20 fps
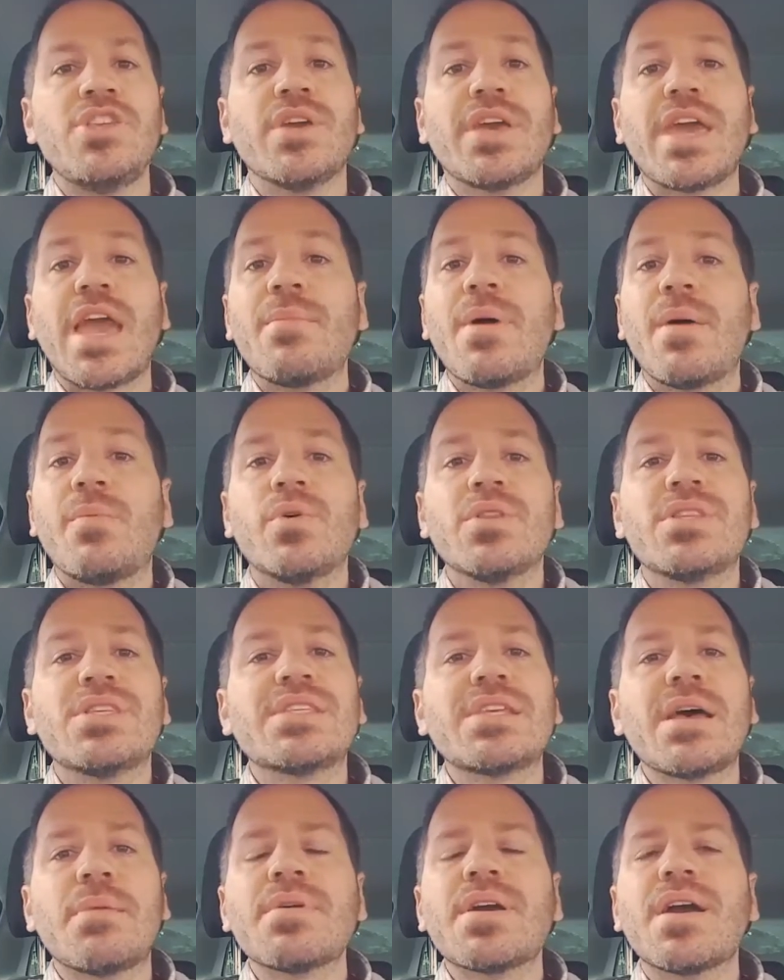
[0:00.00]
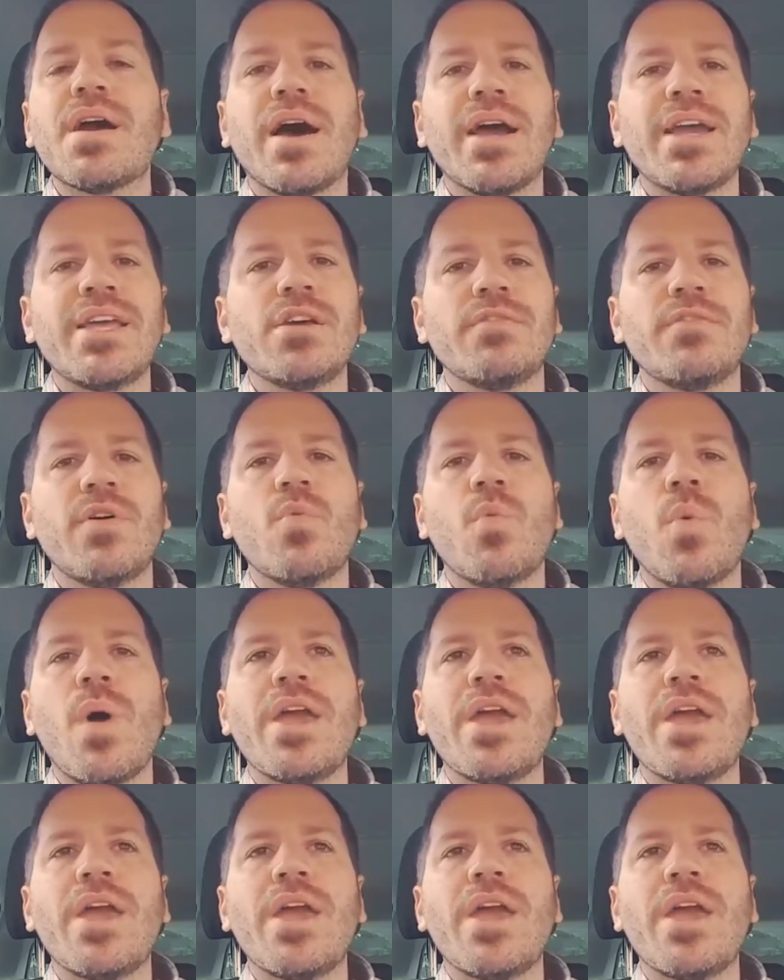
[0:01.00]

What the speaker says: And you came up with some kind of a